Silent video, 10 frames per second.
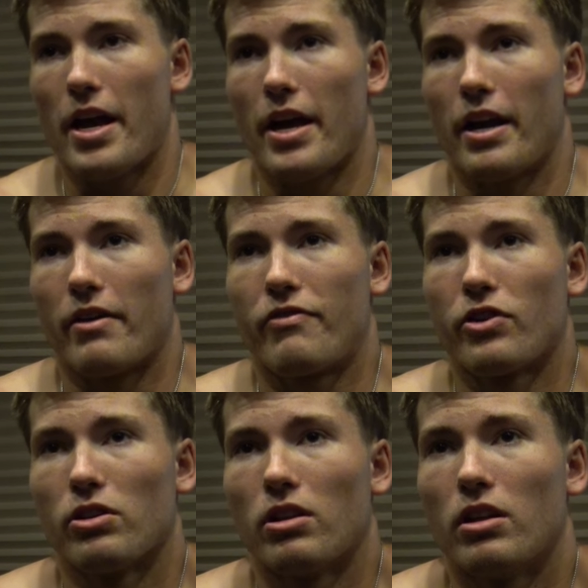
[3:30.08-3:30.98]
And I
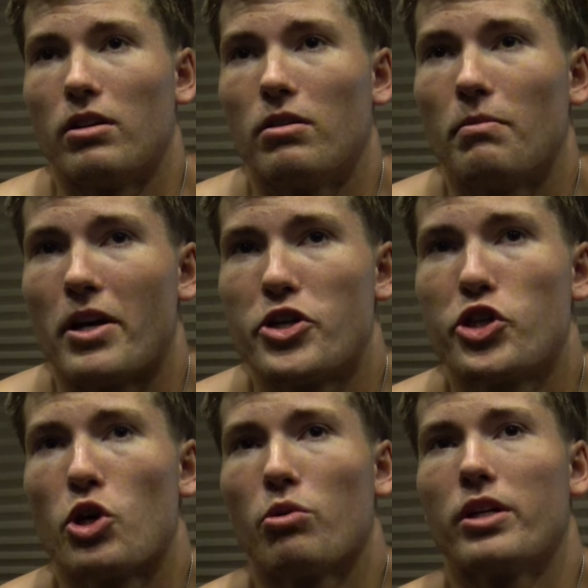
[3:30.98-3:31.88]
feel by
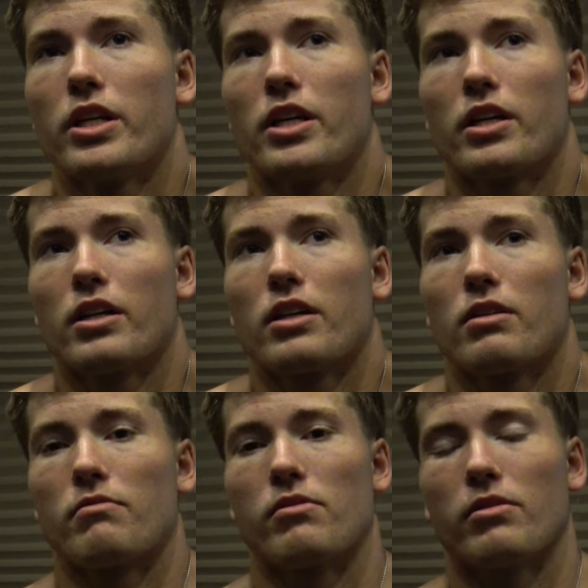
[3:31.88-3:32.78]
showing
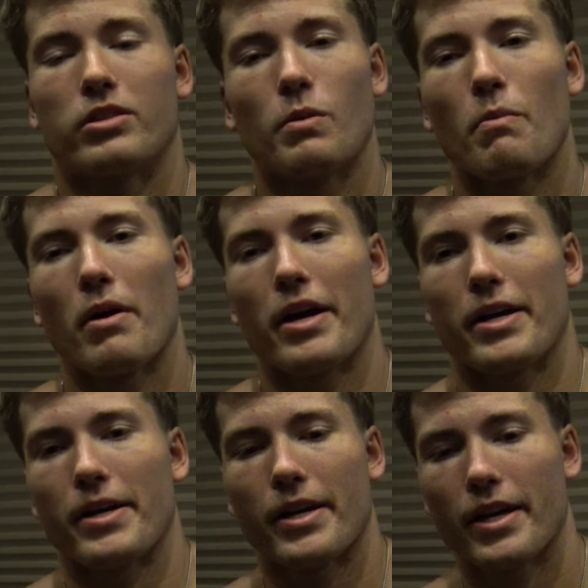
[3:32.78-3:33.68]
some of
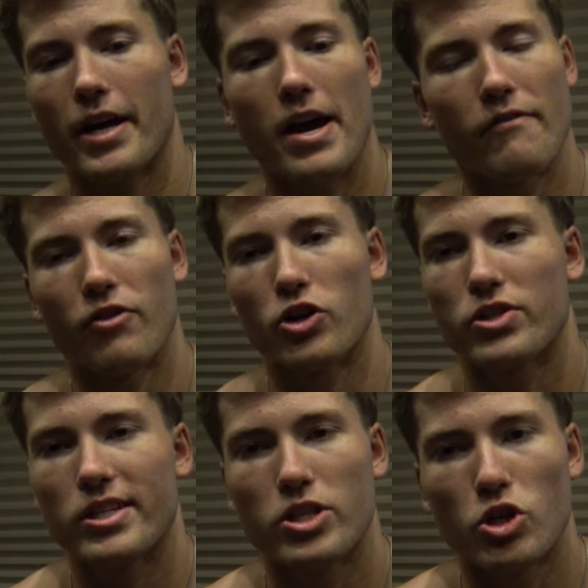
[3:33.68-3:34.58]
my
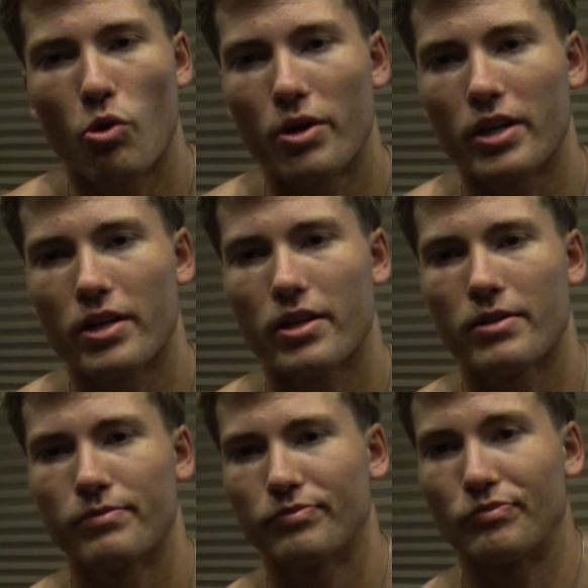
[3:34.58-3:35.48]
adversity, showing
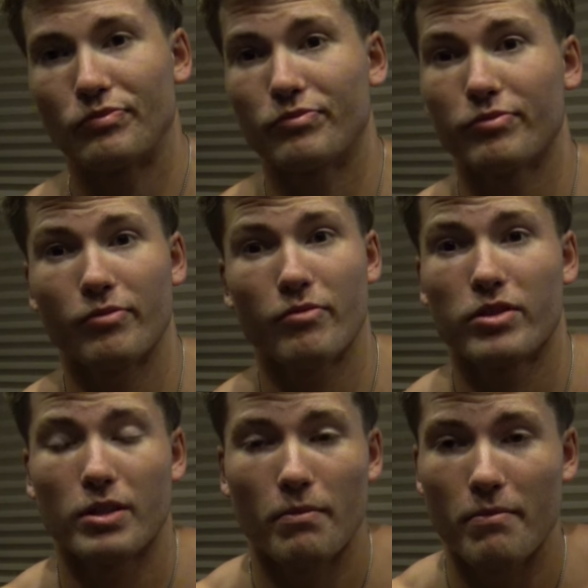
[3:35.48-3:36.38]

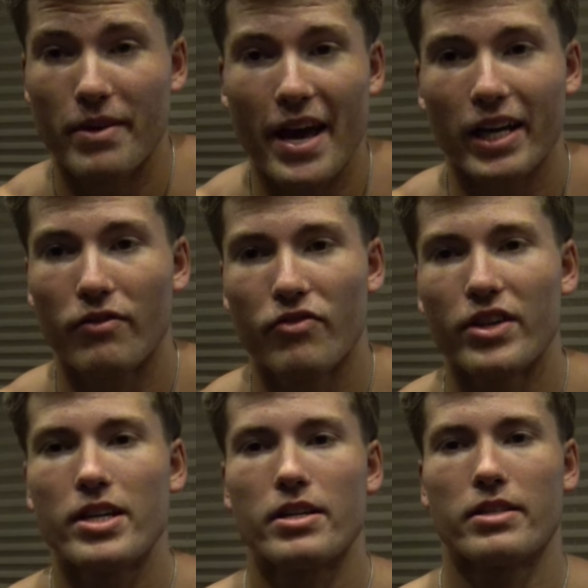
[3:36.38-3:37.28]
some negative
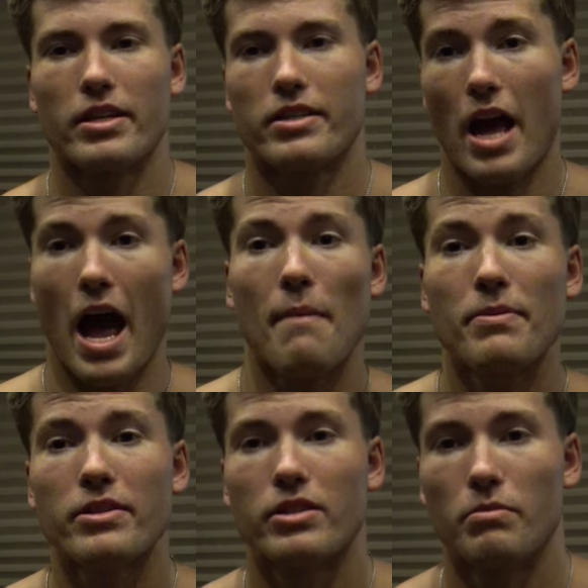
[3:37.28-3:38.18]
things that's
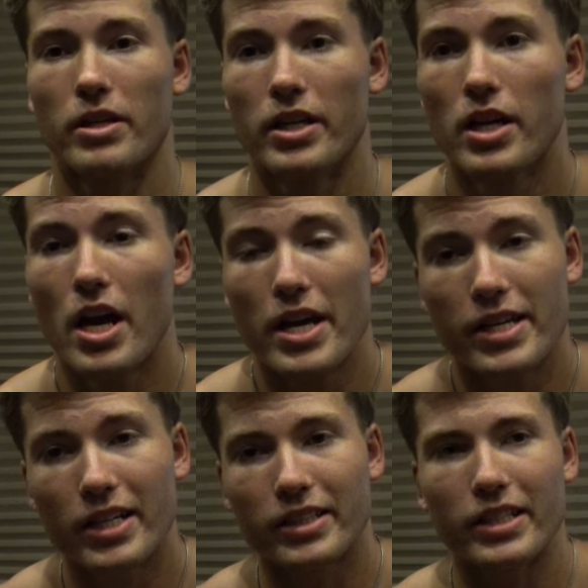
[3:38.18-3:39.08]
happened to me,
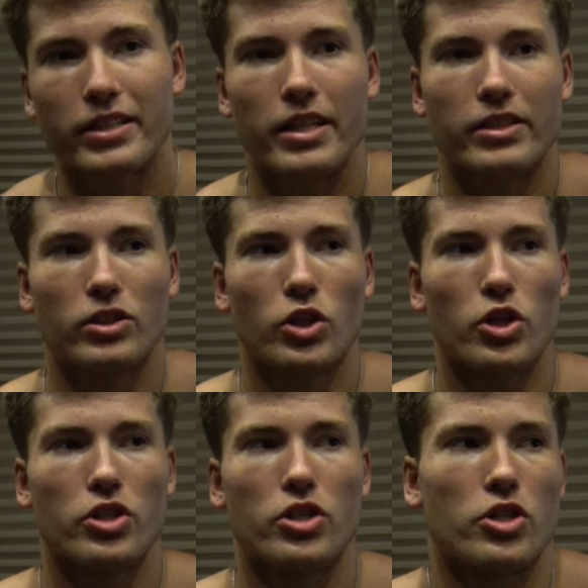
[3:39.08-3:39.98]
yes, it's
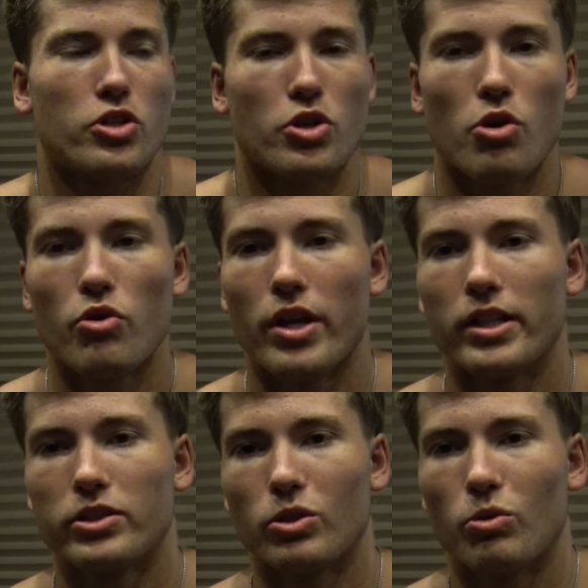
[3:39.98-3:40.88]
good to show
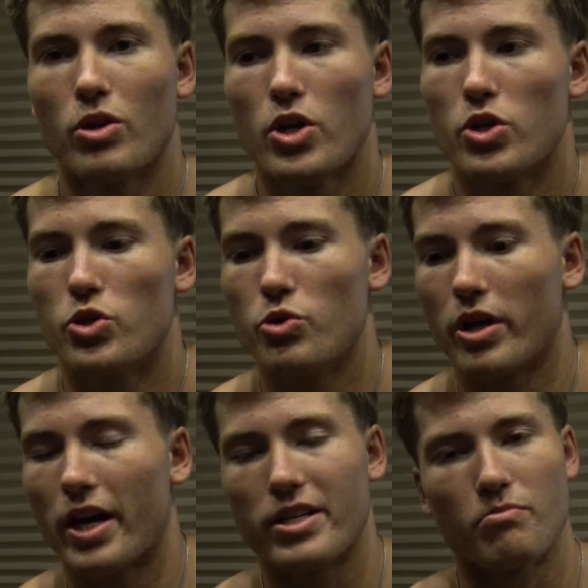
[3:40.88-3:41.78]
that so you
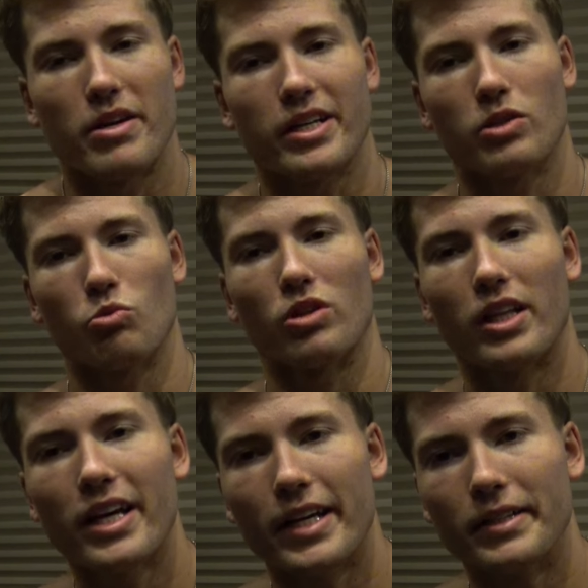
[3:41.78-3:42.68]
guys may can
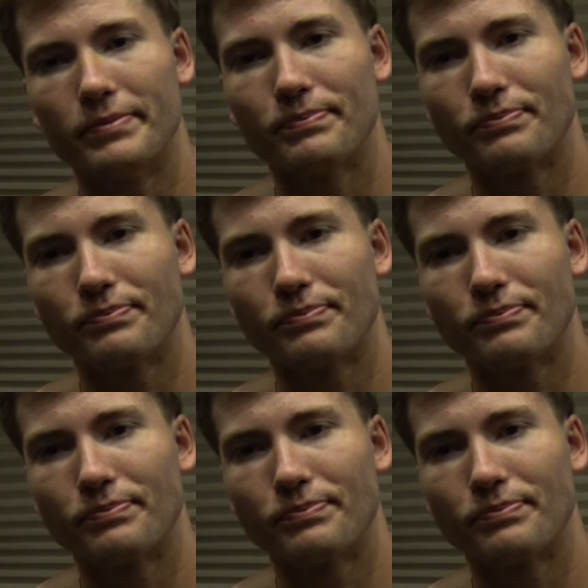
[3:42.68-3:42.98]
relate.